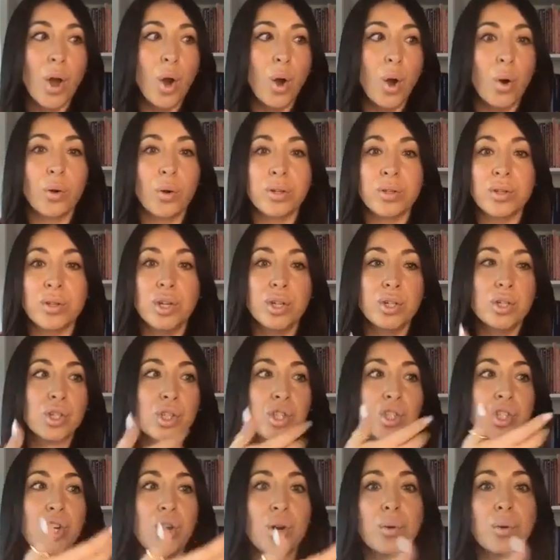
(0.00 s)
or
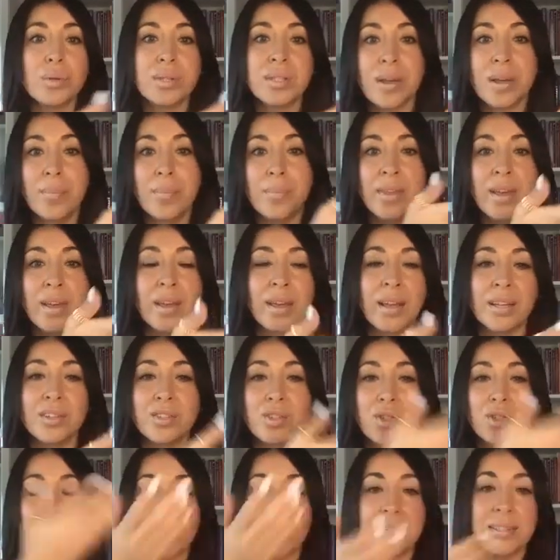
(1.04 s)
show something and
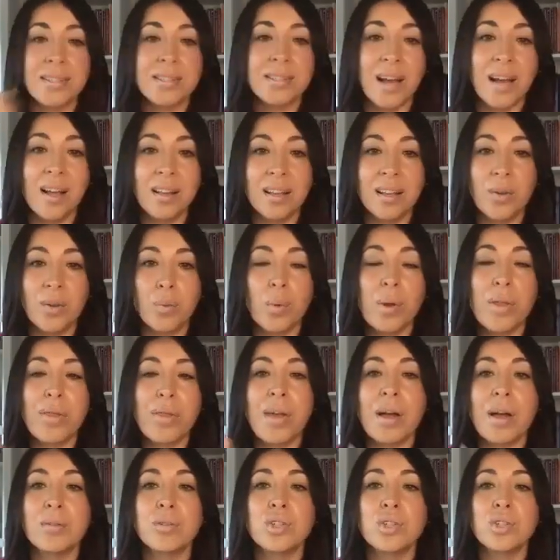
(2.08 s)
try to sell it
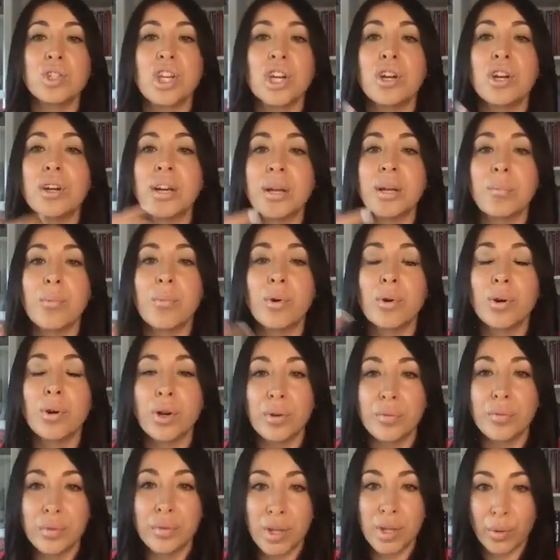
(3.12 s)
without sharing more
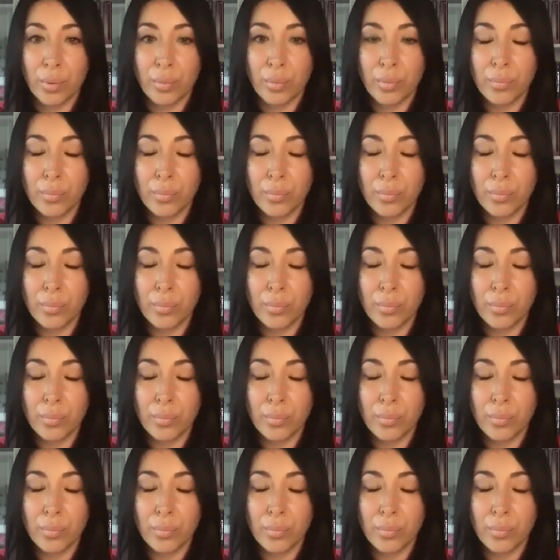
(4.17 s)
of you.